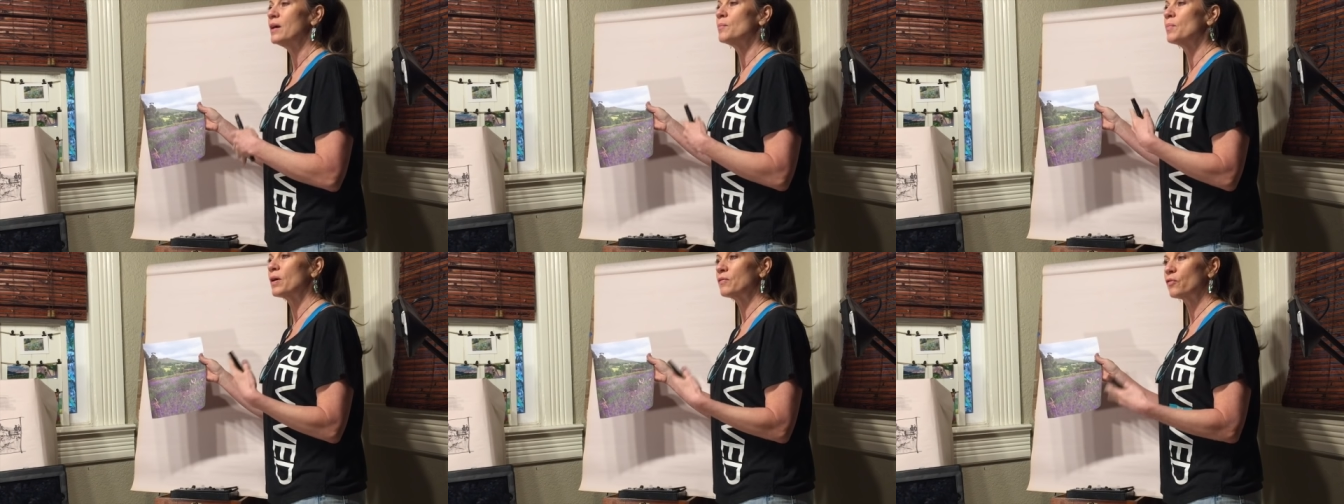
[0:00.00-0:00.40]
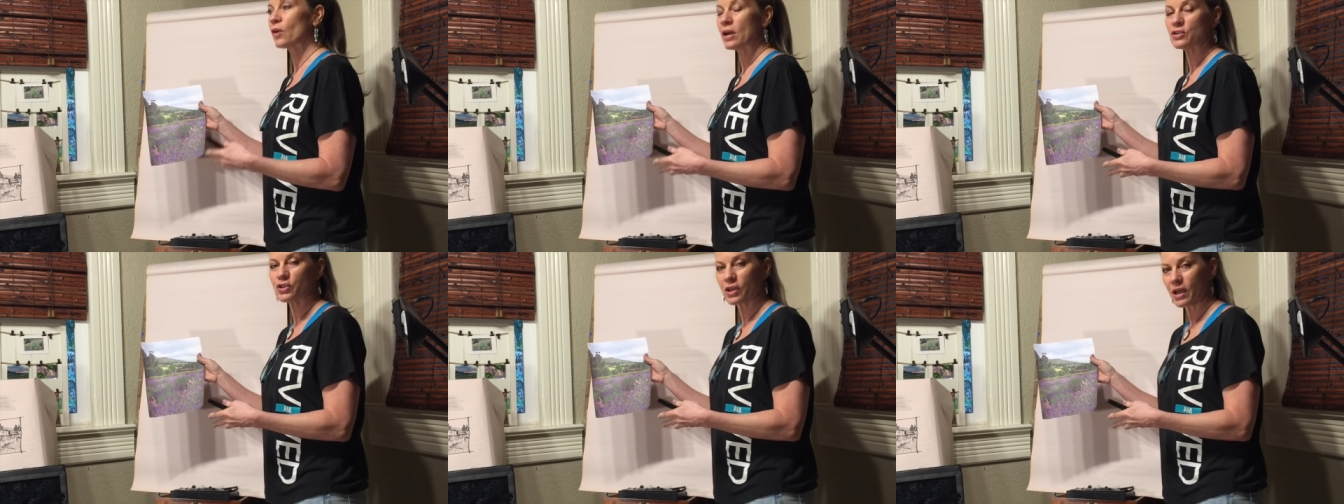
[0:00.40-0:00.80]
but for
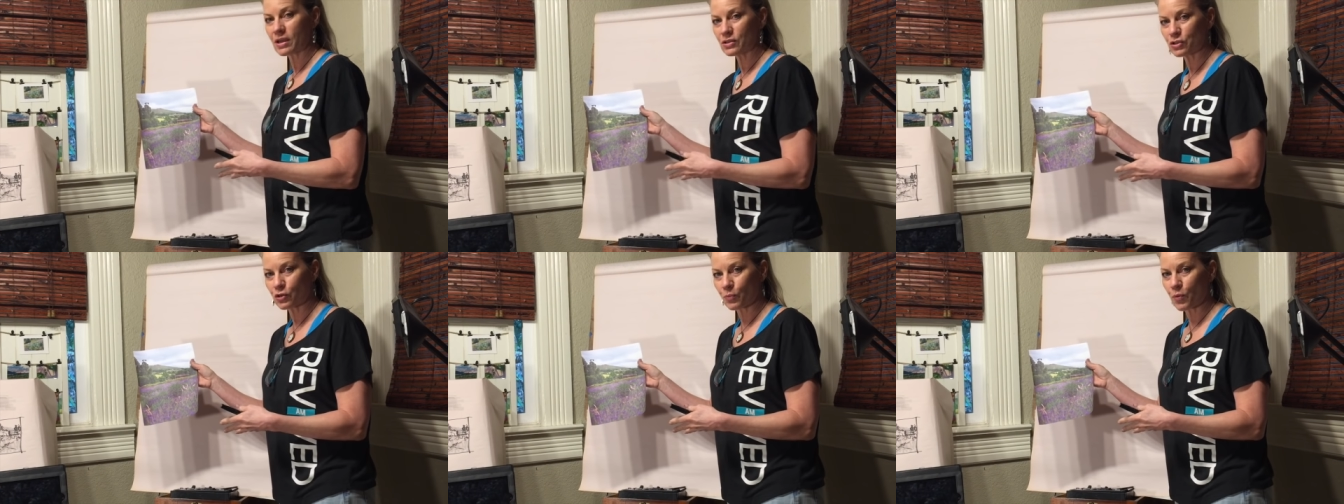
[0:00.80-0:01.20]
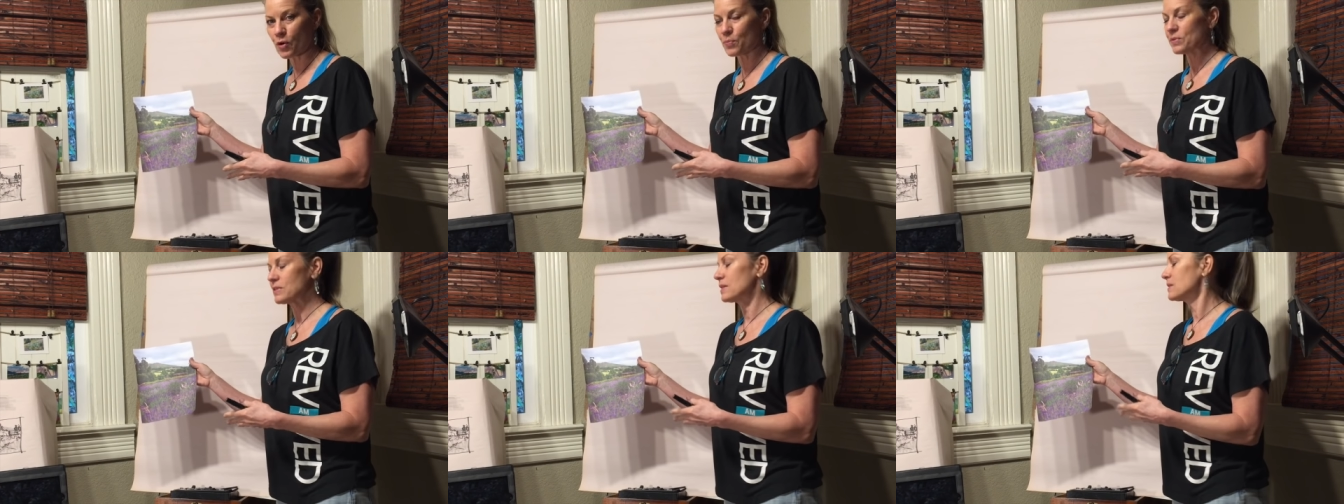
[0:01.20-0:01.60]
educational
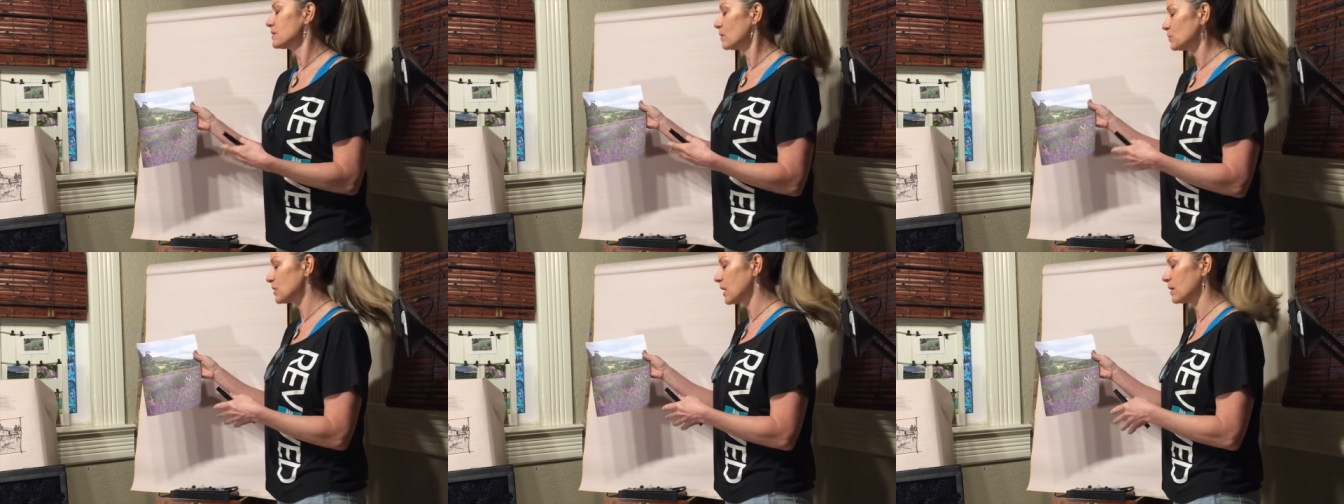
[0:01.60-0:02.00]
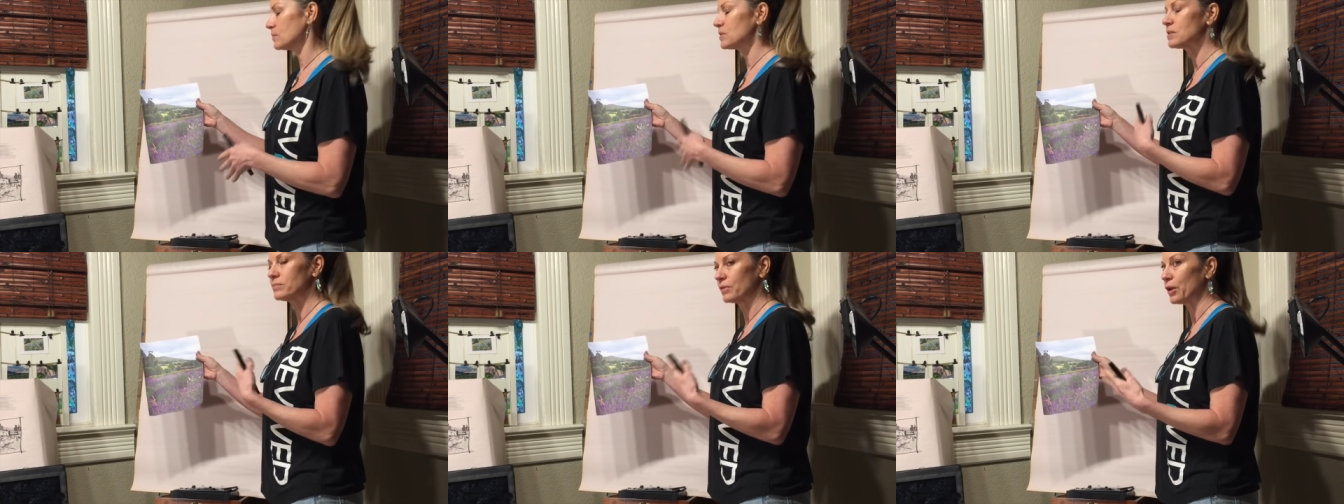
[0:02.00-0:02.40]
purposes,
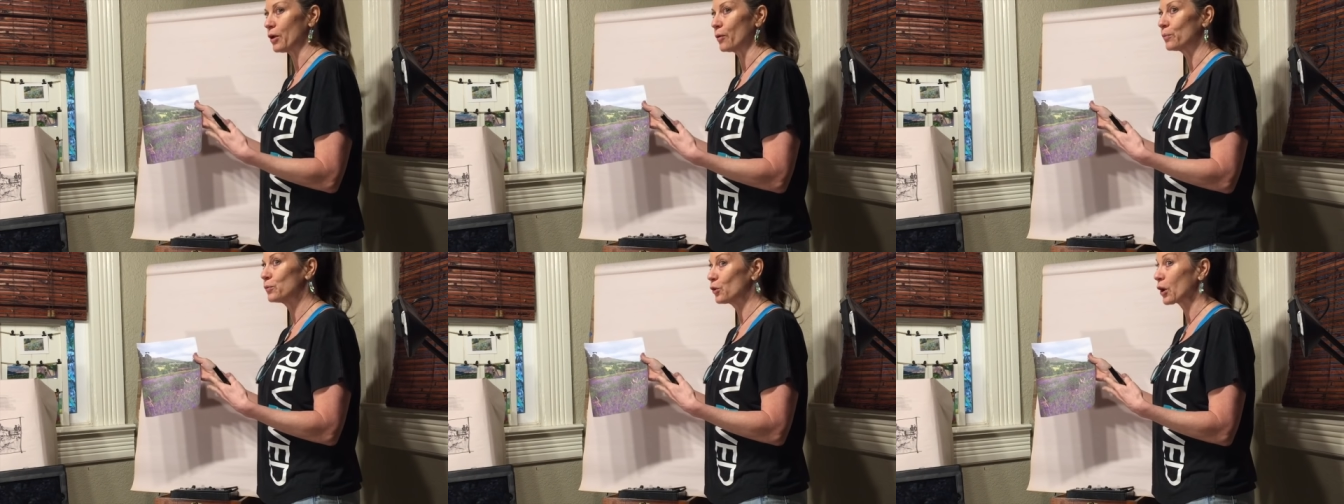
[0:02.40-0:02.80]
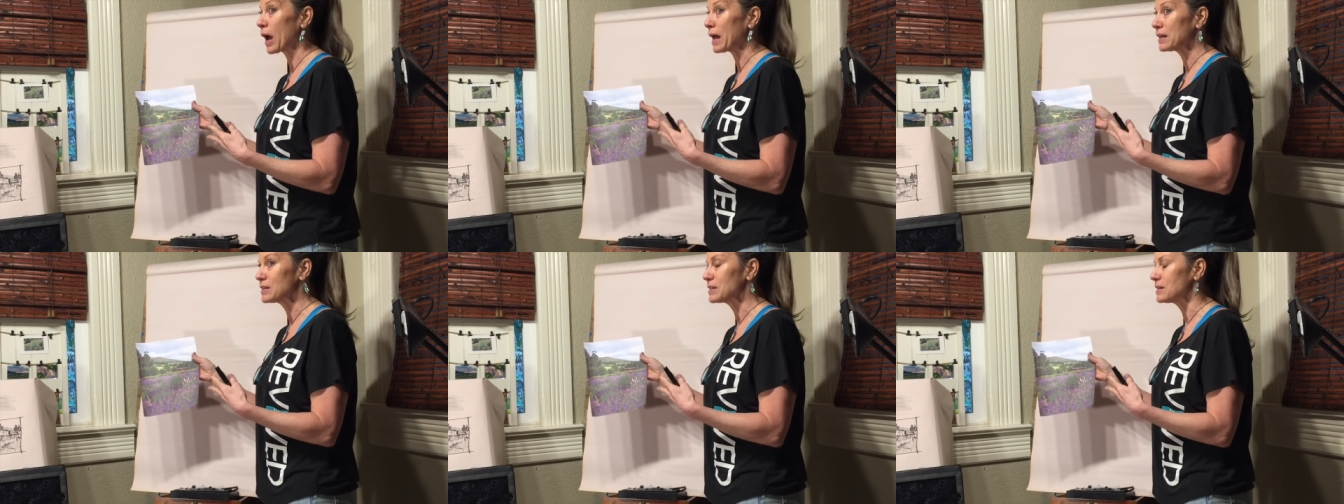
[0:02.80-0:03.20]
sometimes, you know, you're
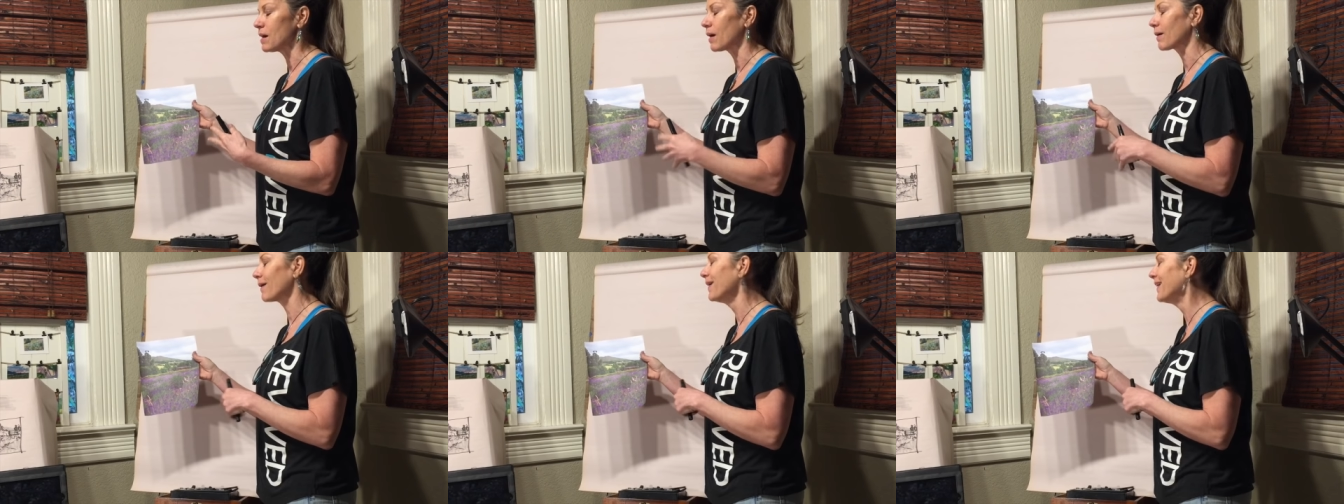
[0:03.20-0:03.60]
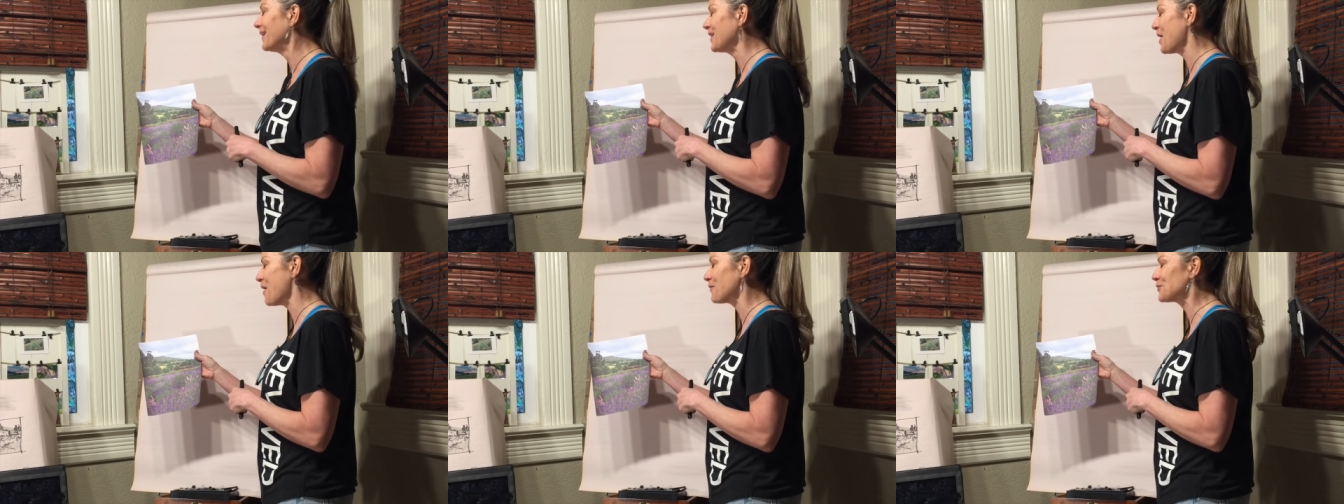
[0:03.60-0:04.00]
kind of stuck. You
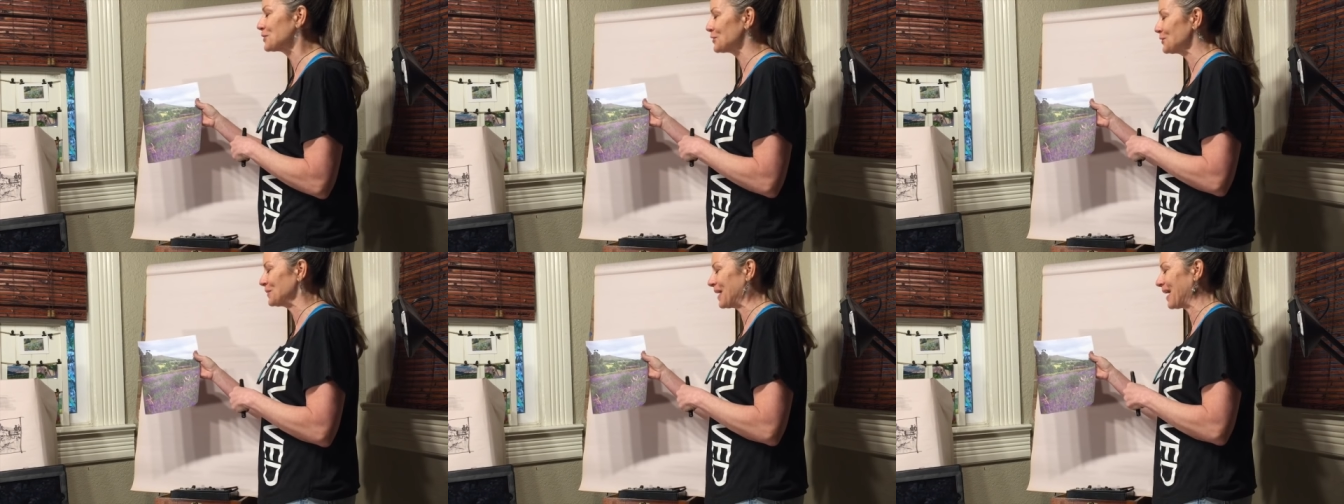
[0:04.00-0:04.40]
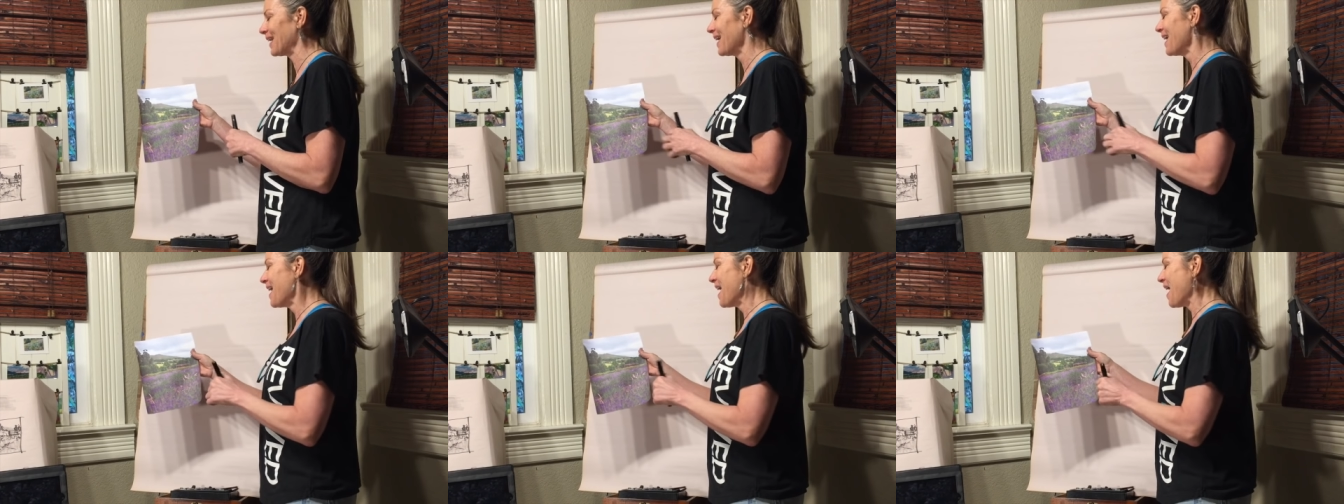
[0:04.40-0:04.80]
have to do that.